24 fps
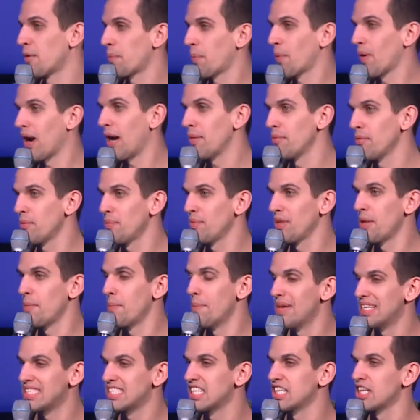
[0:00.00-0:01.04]
probably
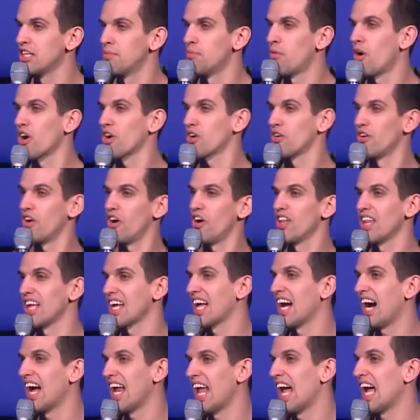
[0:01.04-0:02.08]
missing the mark on all that
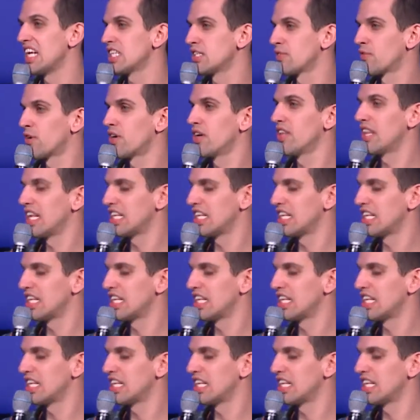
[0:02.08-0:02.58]
God has for you,